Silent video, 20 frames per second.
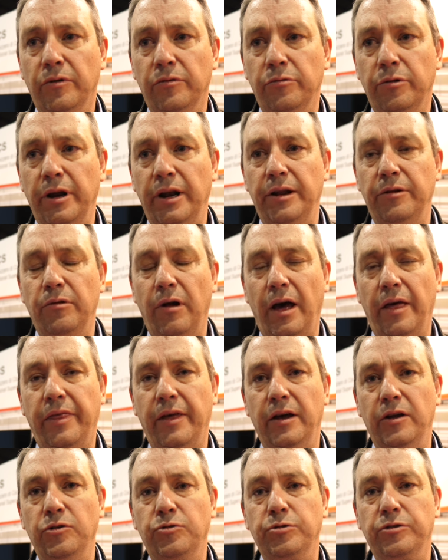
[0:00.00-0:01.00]
really rather
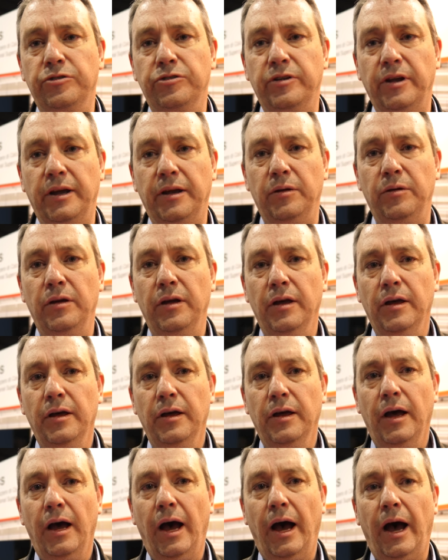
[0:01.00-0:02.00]
interesting
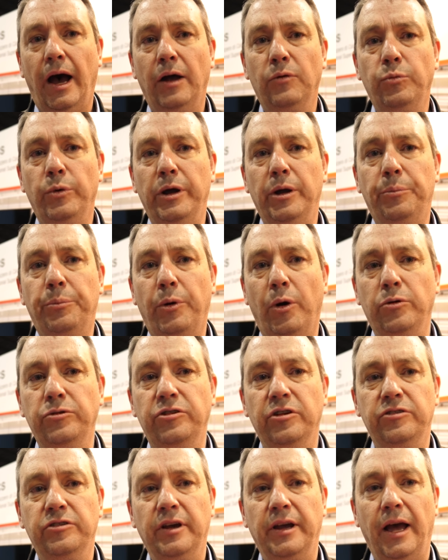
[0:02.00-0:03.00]
hardware
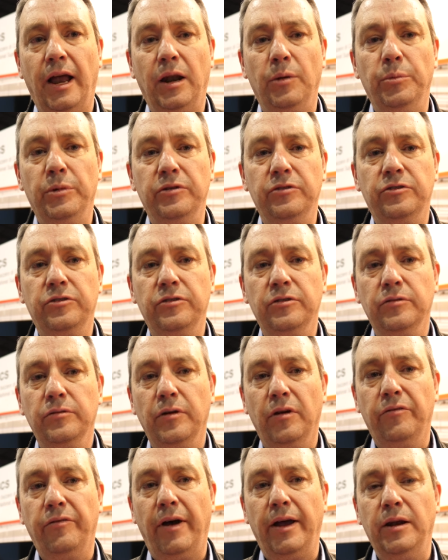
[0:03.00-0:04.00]
processing elements
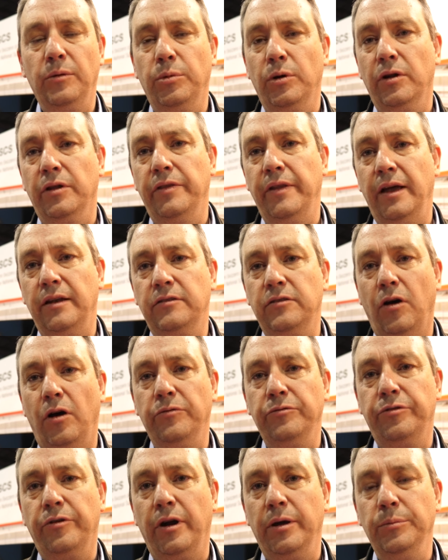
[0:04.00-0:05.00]
available in that
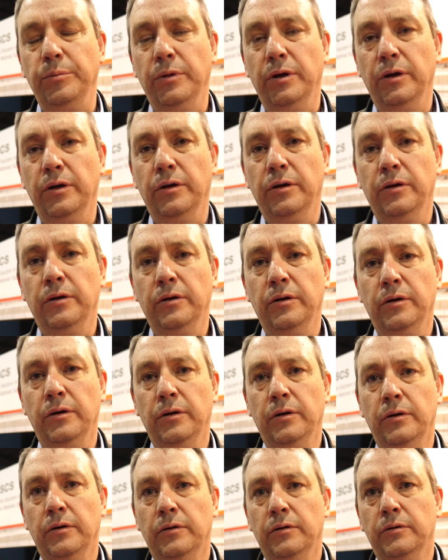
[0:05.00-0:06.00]
time frame. Is there
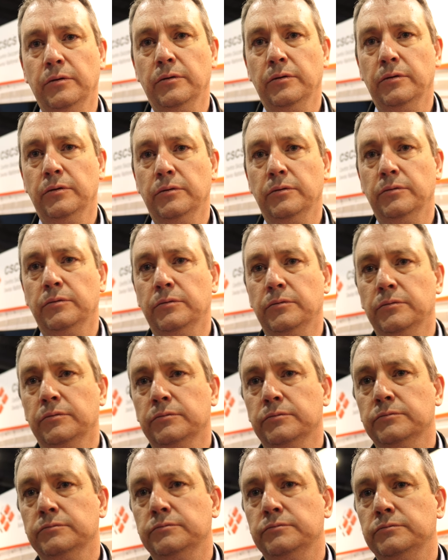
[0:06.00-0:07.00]
any chance that Switzerland is
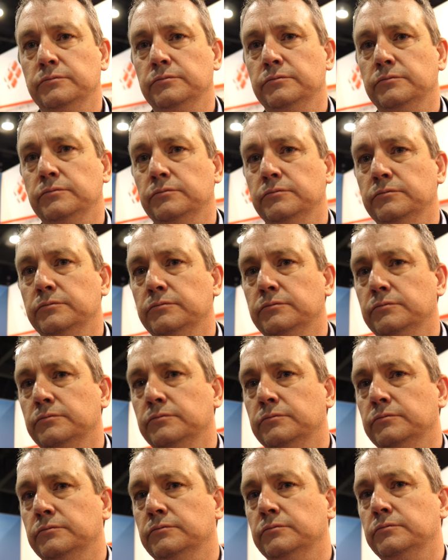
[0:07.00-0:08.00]
going to be the first
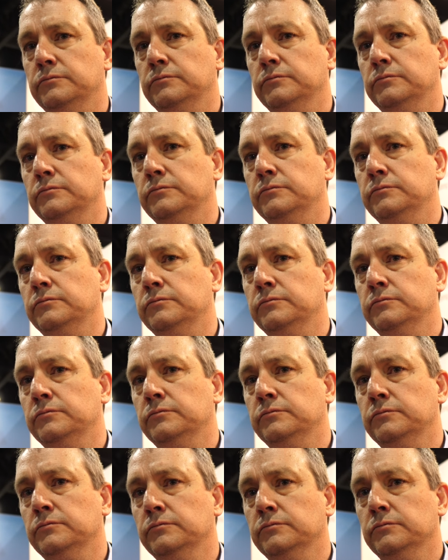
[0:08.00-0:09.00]
one to reach
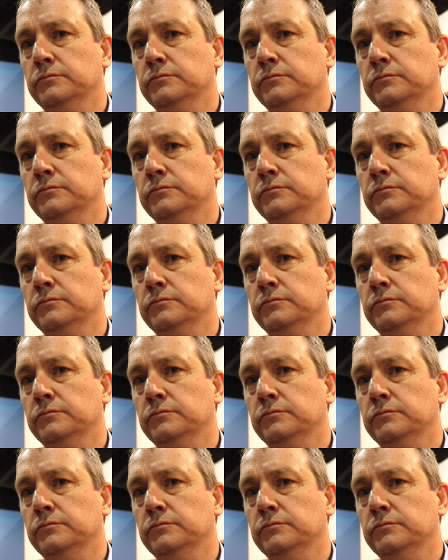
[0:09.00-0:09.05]
exascale?